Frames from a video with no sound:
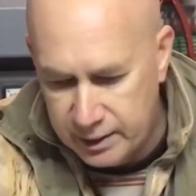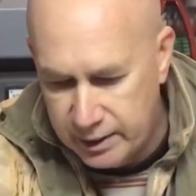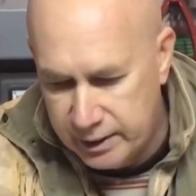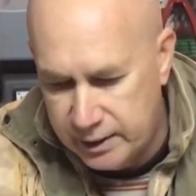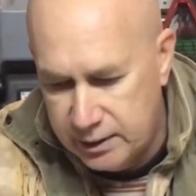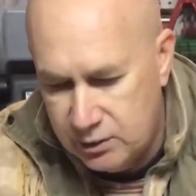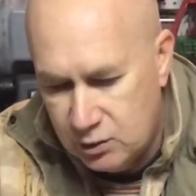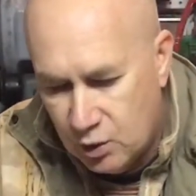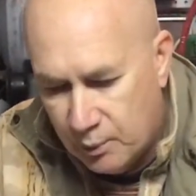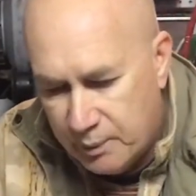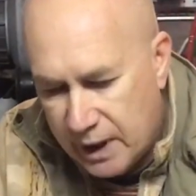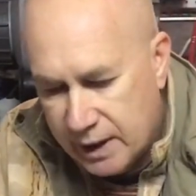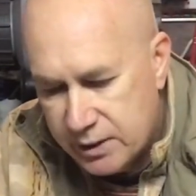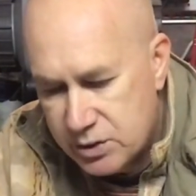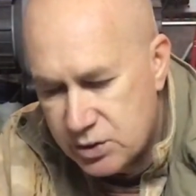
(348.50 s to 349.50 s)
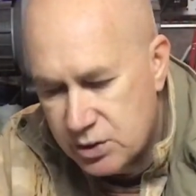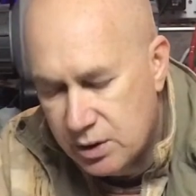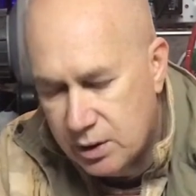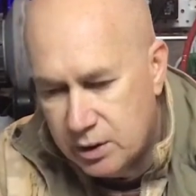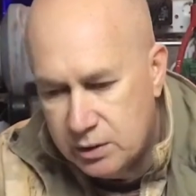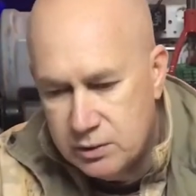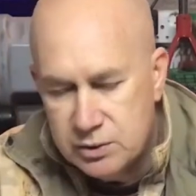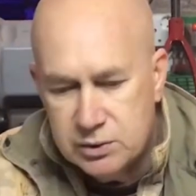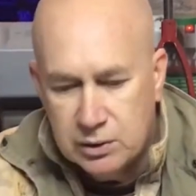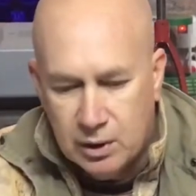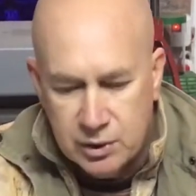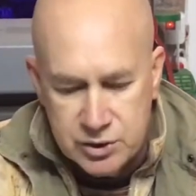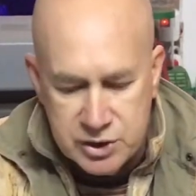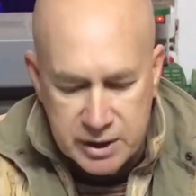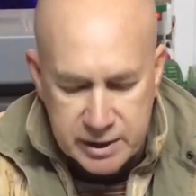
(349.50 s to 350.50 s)
in your batch you
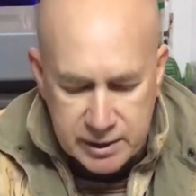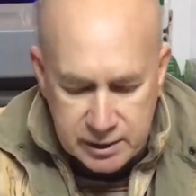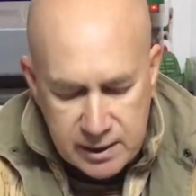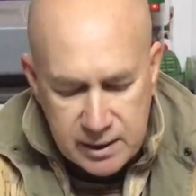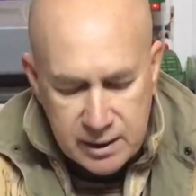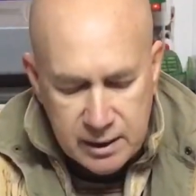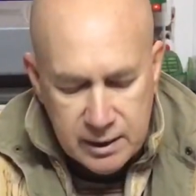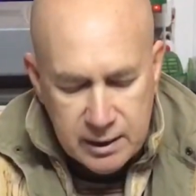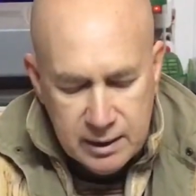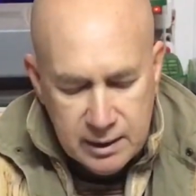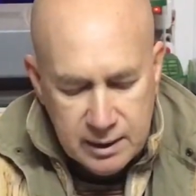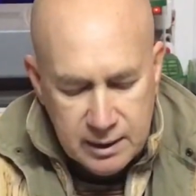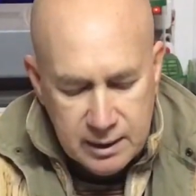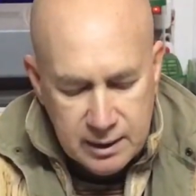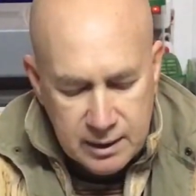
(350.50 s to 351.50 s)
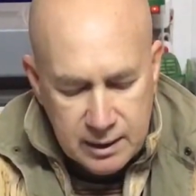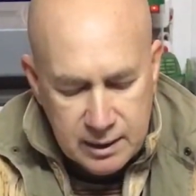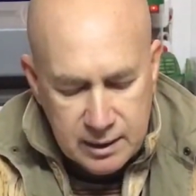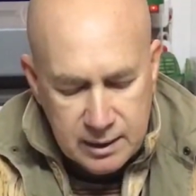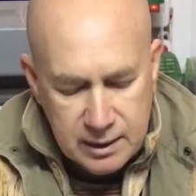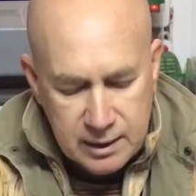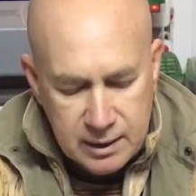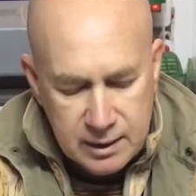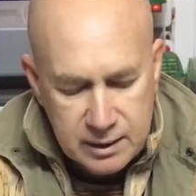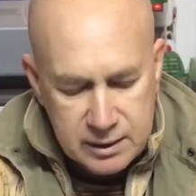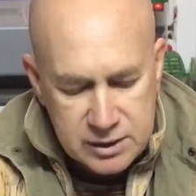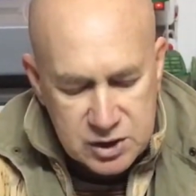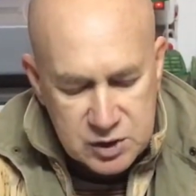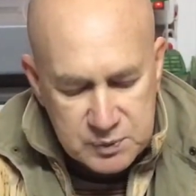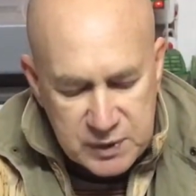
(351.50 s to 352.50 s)
start checking against a
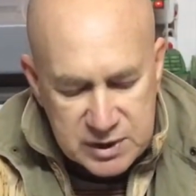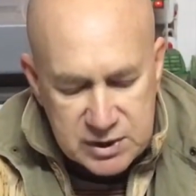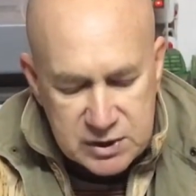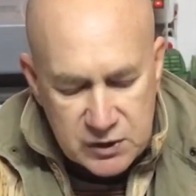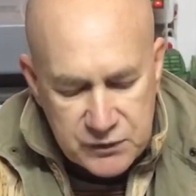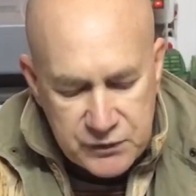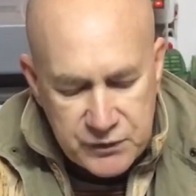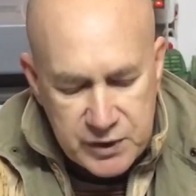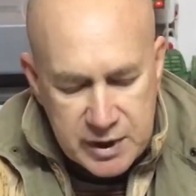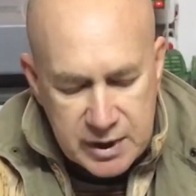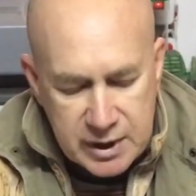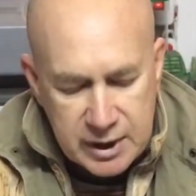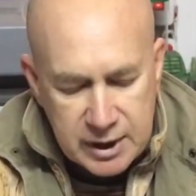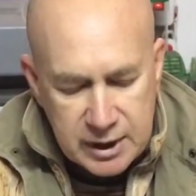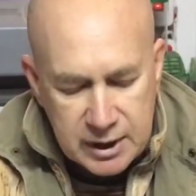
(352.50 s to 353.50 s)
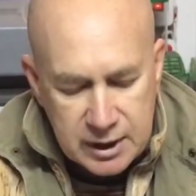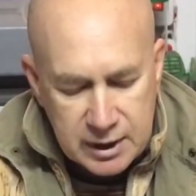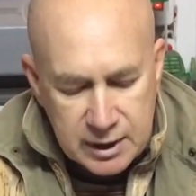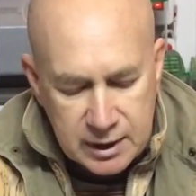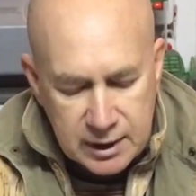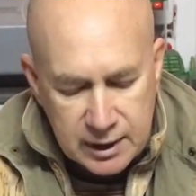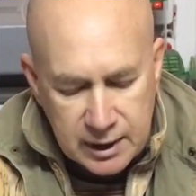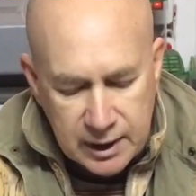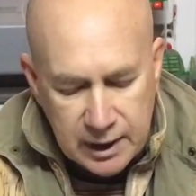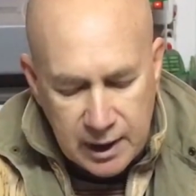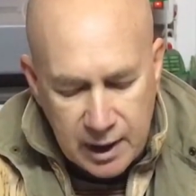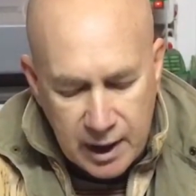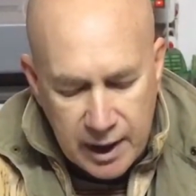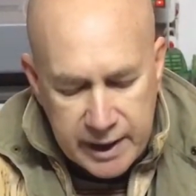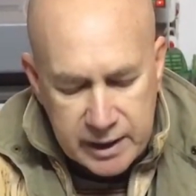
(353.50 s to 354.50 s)
specific
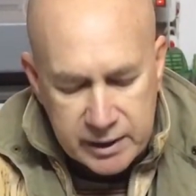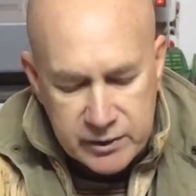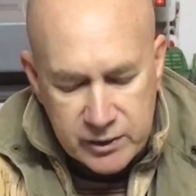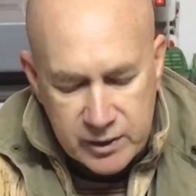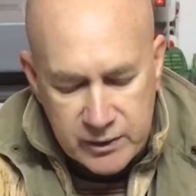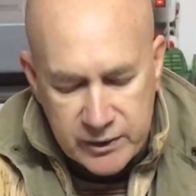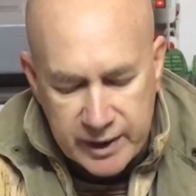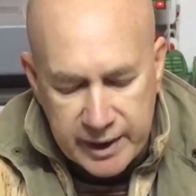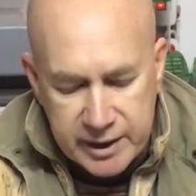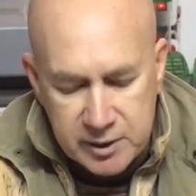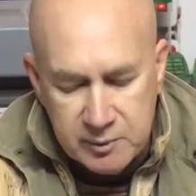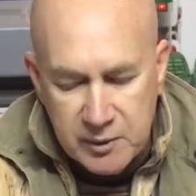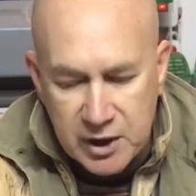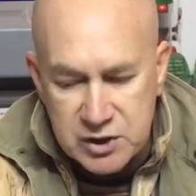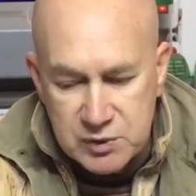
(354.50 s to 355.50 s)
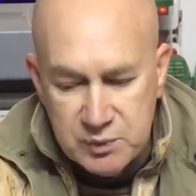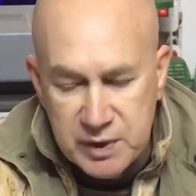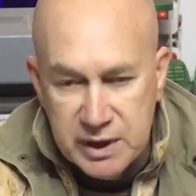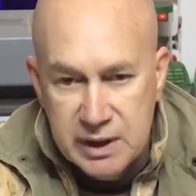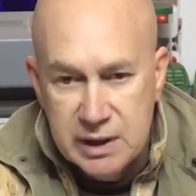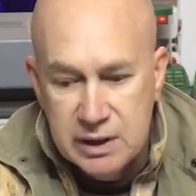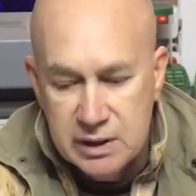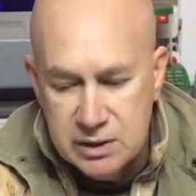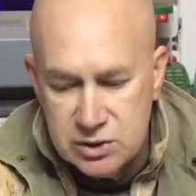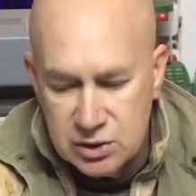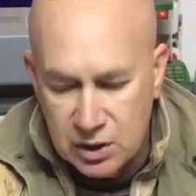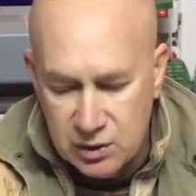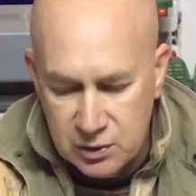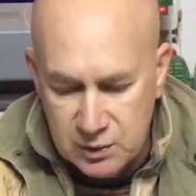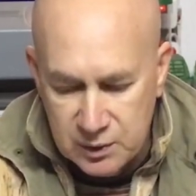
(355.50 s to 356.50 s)
length that it must be.
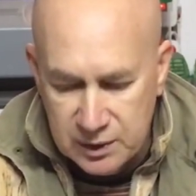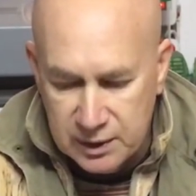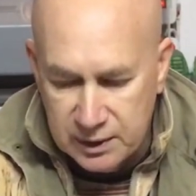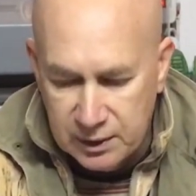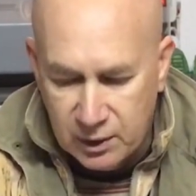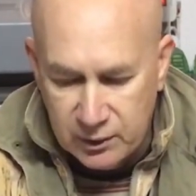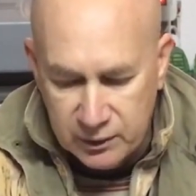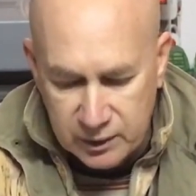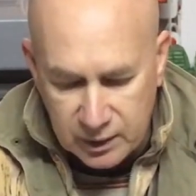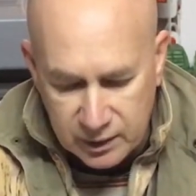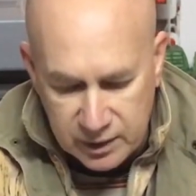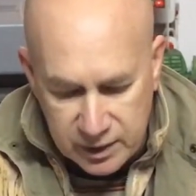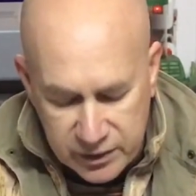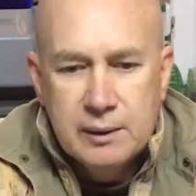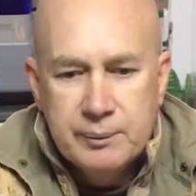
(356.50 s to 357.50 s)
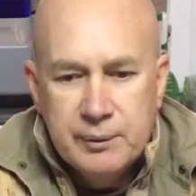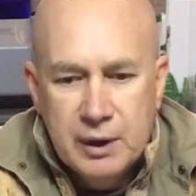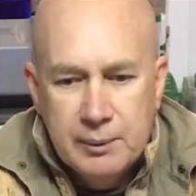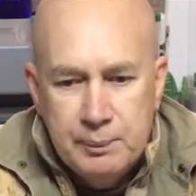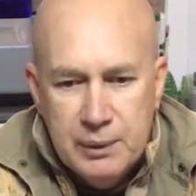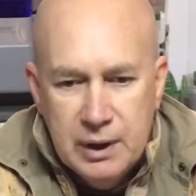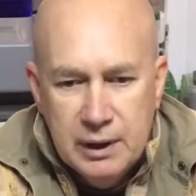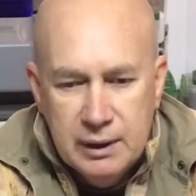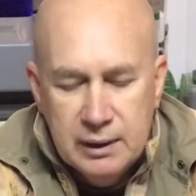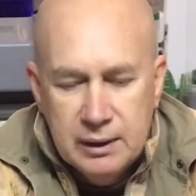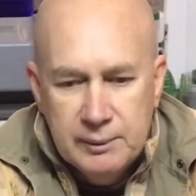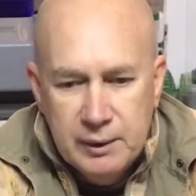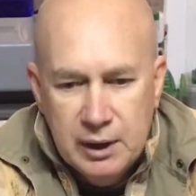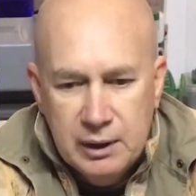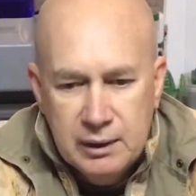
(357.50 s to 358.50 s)
So on the 338
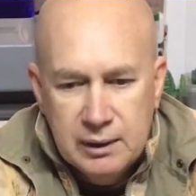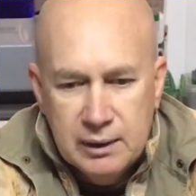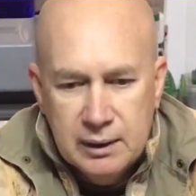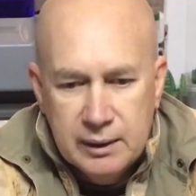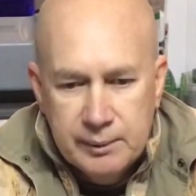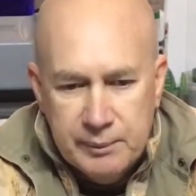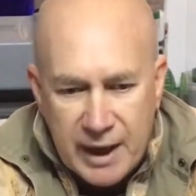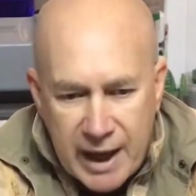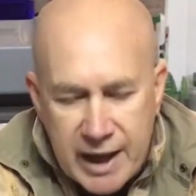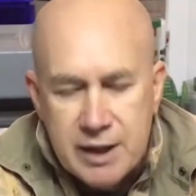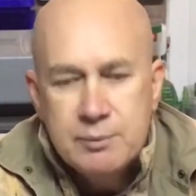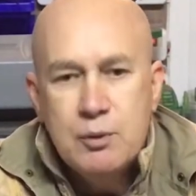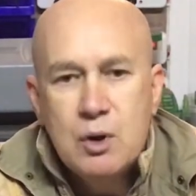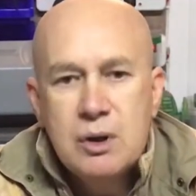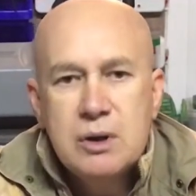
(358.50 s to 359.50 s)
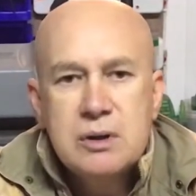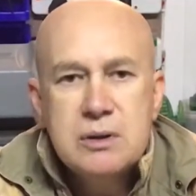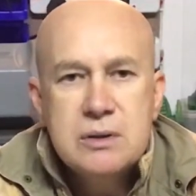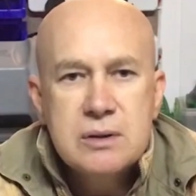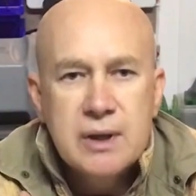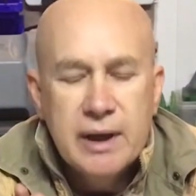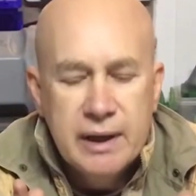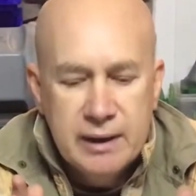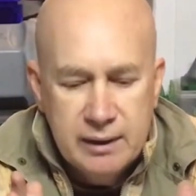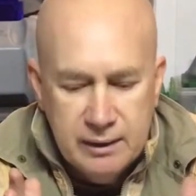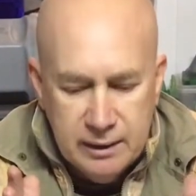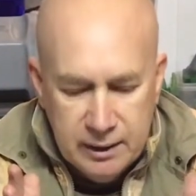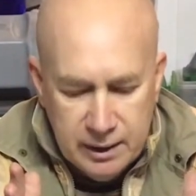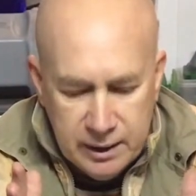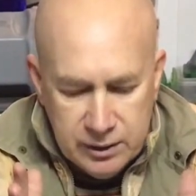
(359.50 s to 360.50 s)
they give you handbooks, and
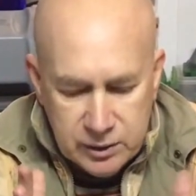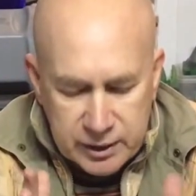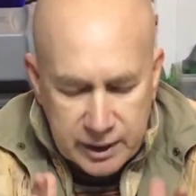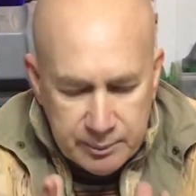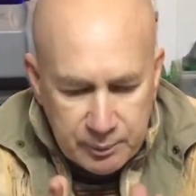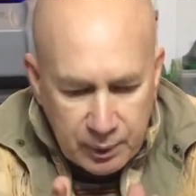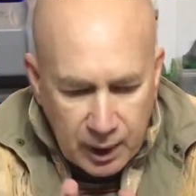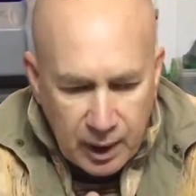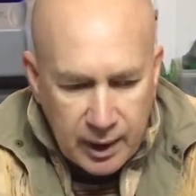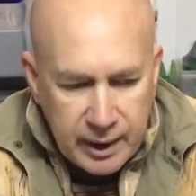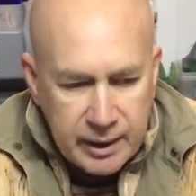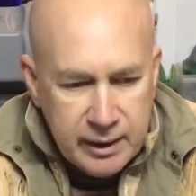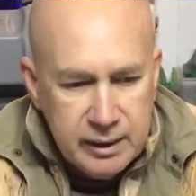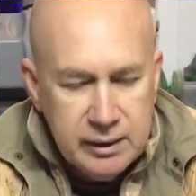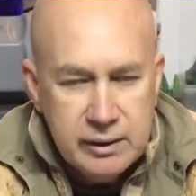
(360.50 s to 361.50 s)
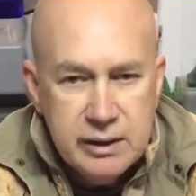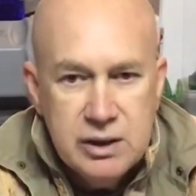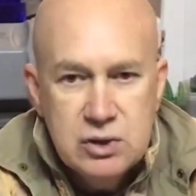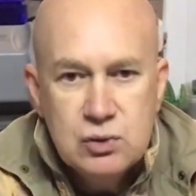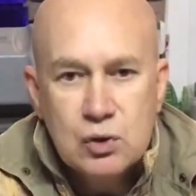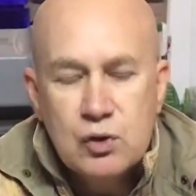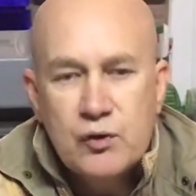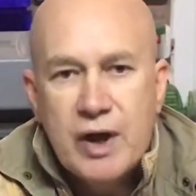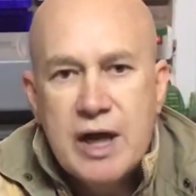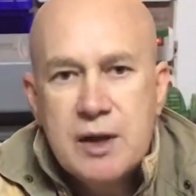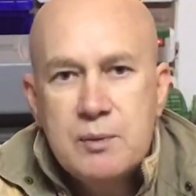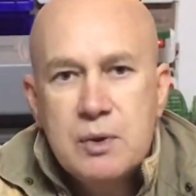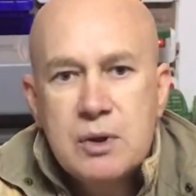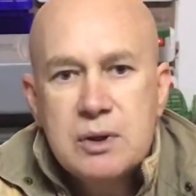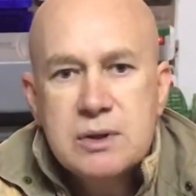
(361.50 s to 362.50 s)
you can buy these sort of
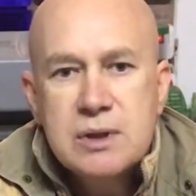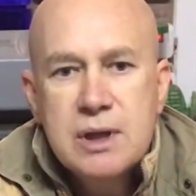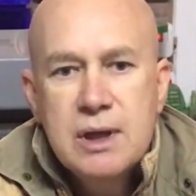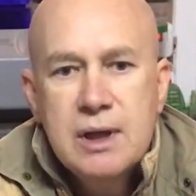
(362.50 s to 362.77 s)
handbooks.